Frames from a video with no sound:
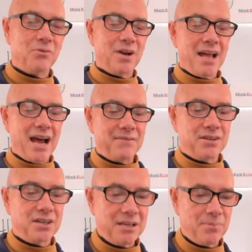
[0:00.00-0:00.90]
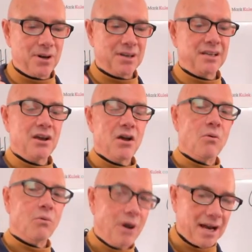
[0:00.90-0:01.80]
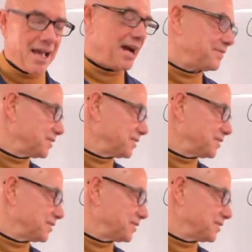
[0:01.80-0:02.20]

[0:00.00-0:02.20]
wanna have a cooking party, wanna have a